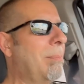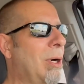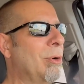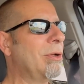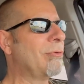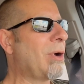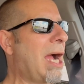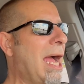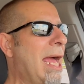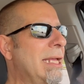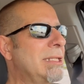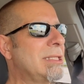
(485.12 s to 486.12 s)
Motive
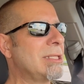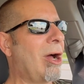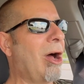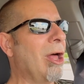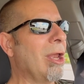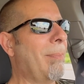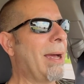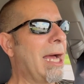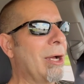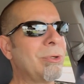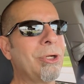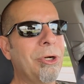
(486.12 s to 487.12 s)
Rides, all
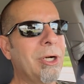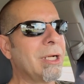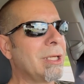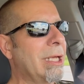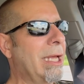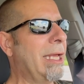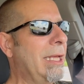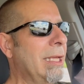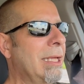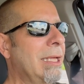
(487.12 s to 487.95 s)
about currently